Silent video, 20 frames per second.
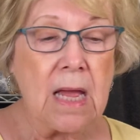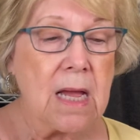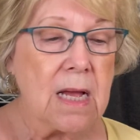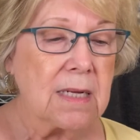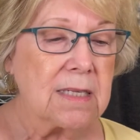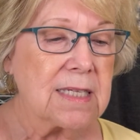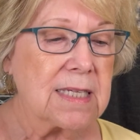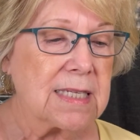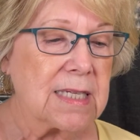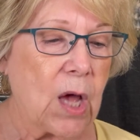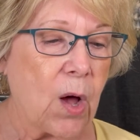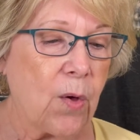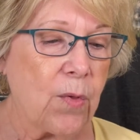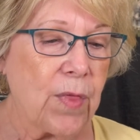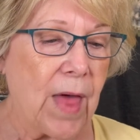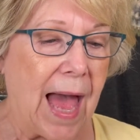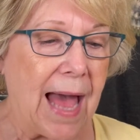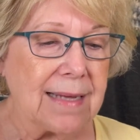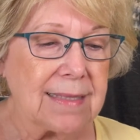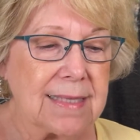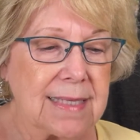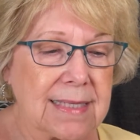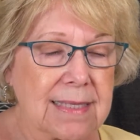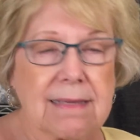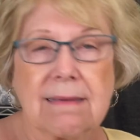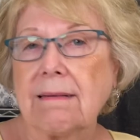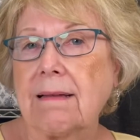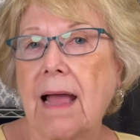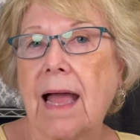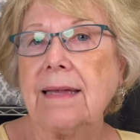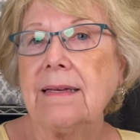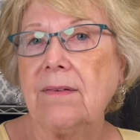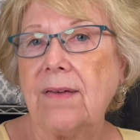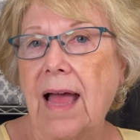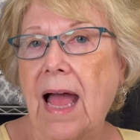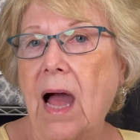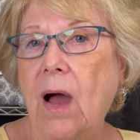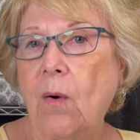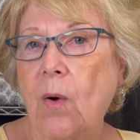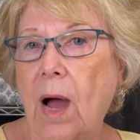So that's kind of
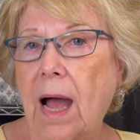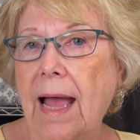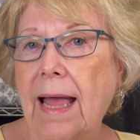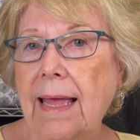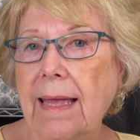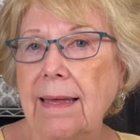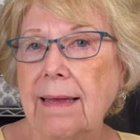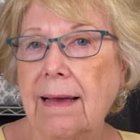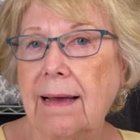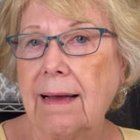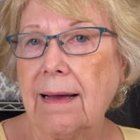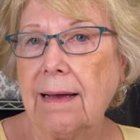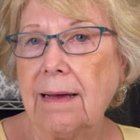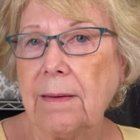how I